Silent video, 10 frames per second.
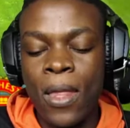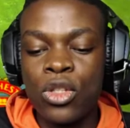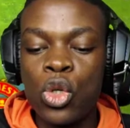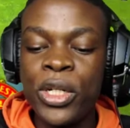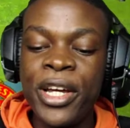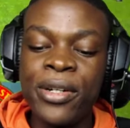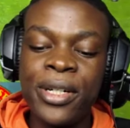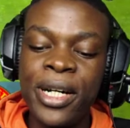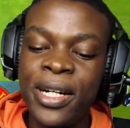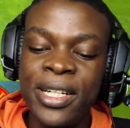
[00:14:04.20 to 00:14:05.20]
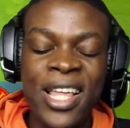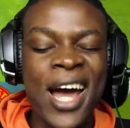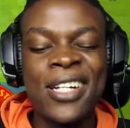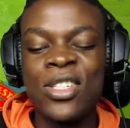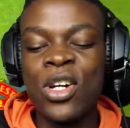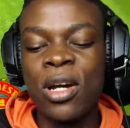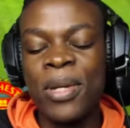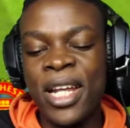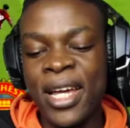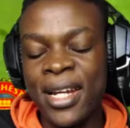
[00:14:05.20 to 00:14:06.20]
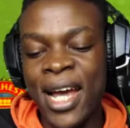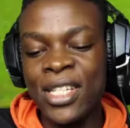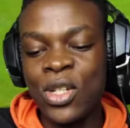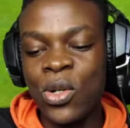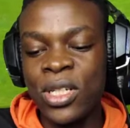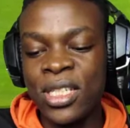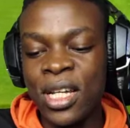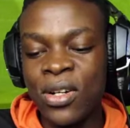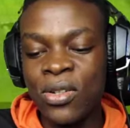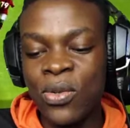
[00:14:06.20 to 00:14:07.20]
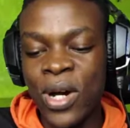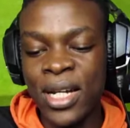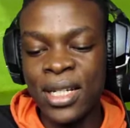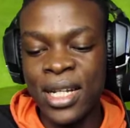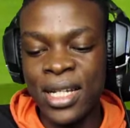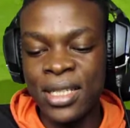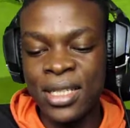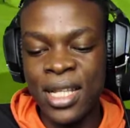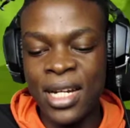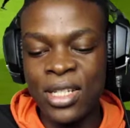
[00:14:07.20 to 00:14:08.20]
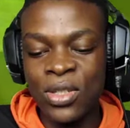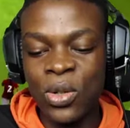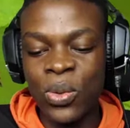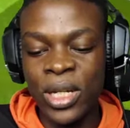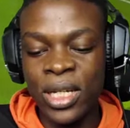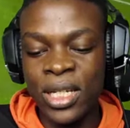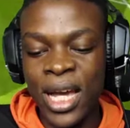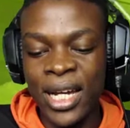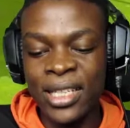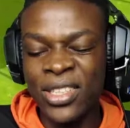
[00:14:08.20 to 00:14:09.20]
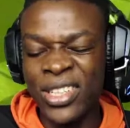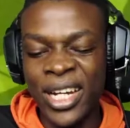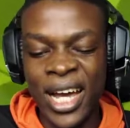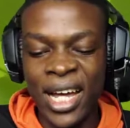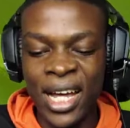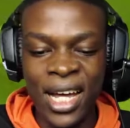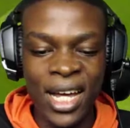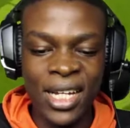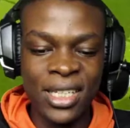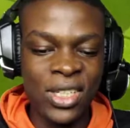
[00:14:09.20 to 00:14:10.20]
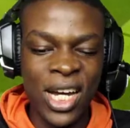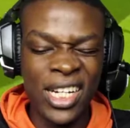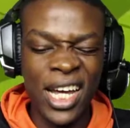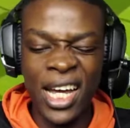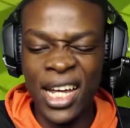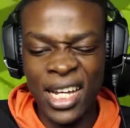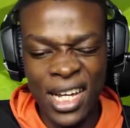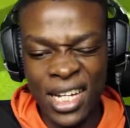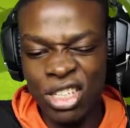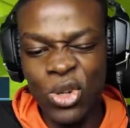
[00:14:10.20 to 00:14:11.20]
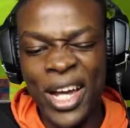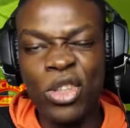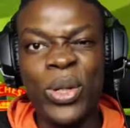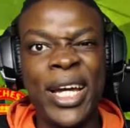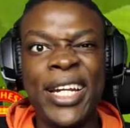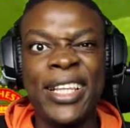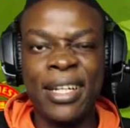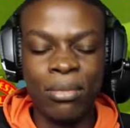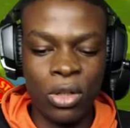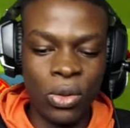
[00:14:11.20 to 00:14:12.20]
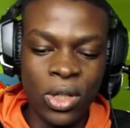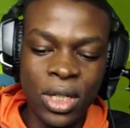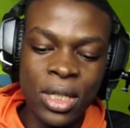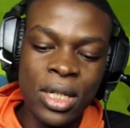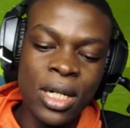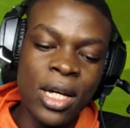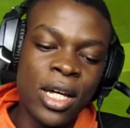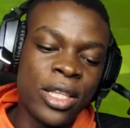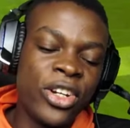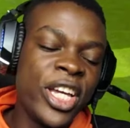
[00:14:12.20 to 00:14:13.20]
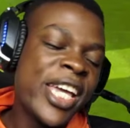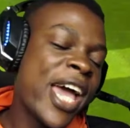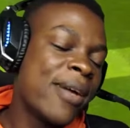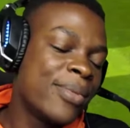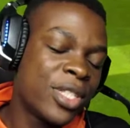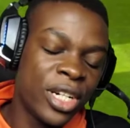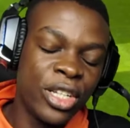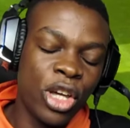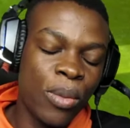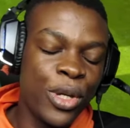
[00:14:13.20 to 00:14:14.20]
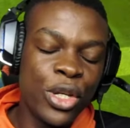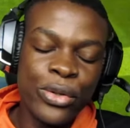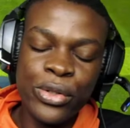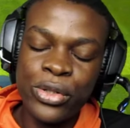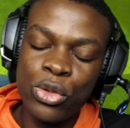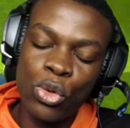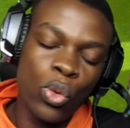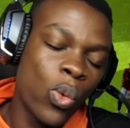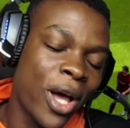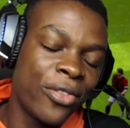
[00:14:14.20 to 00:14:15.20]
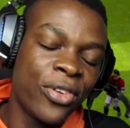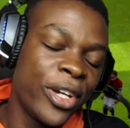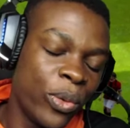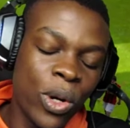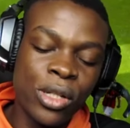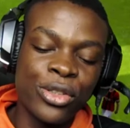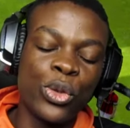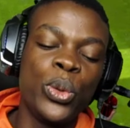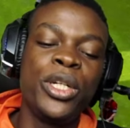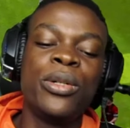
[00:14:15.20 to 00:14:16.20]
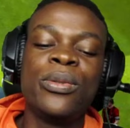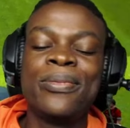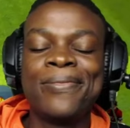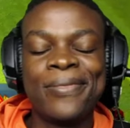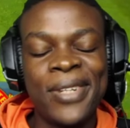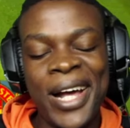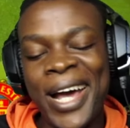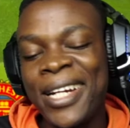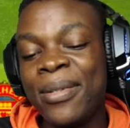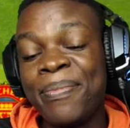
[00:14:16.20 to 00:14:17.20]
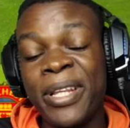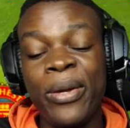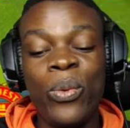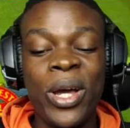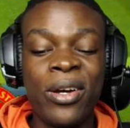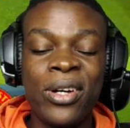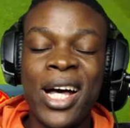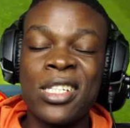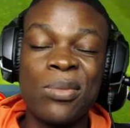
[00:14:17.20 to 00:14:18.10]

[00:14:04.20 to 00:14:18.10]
two nil. That is gonna be the end. I scored the second goal at the death. There is no way you ain't doing that. You ain't doing anything. Three games, three W's, two one, three one, two nil. I didn't play well as